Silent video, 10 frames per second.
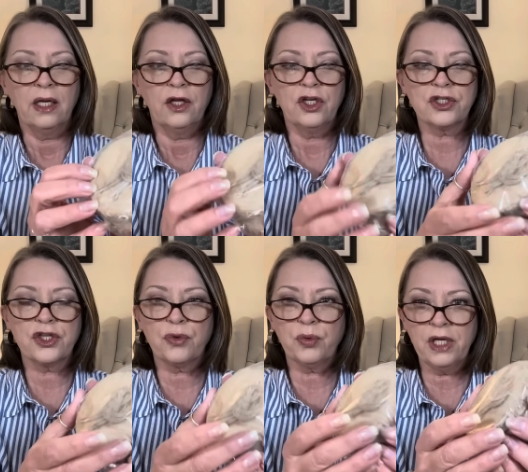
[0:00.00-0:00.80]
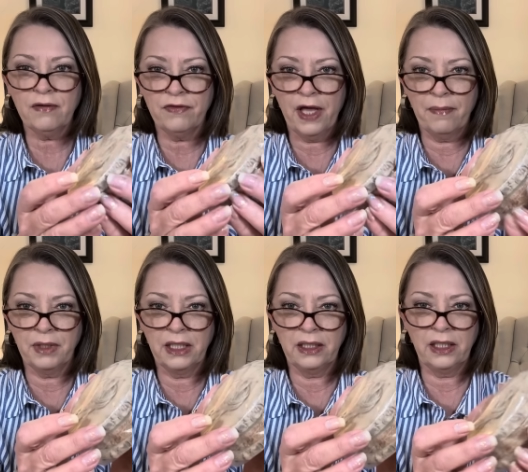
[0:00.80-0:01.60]
There's three of them
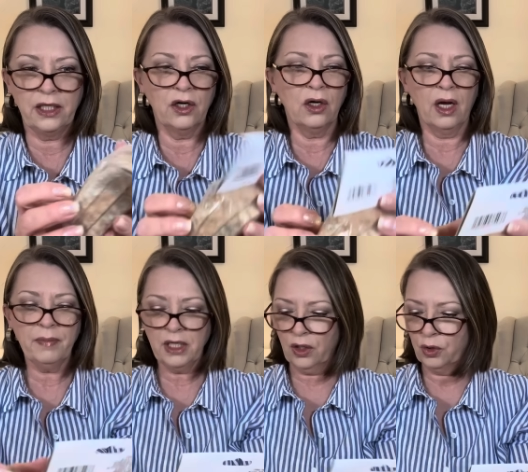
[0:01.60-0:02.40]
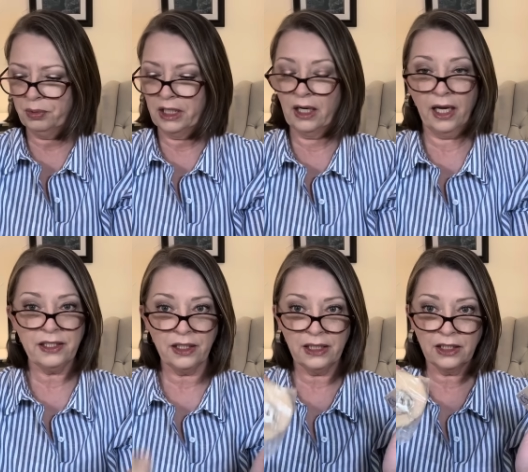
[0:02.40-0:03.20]
in here. I'm going to open it. I
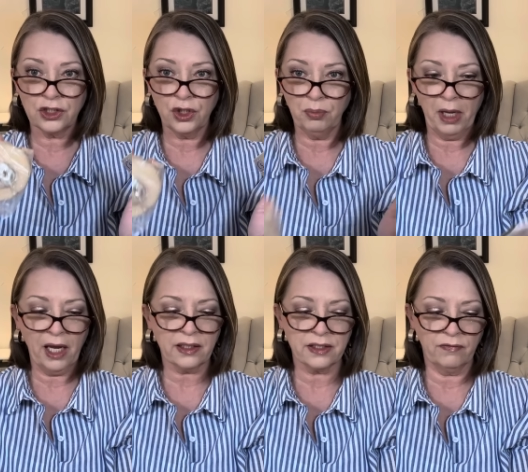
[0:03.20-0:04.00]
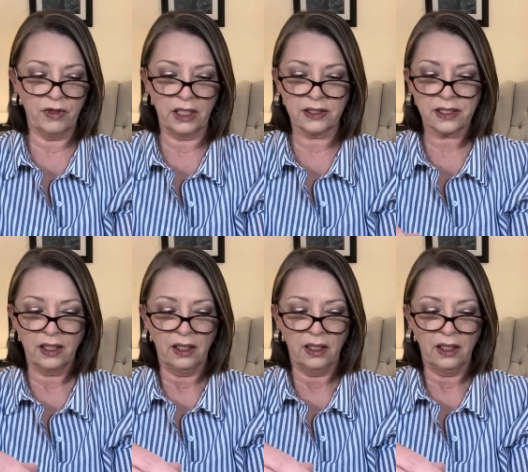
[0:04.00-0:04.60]
did get two packs of these.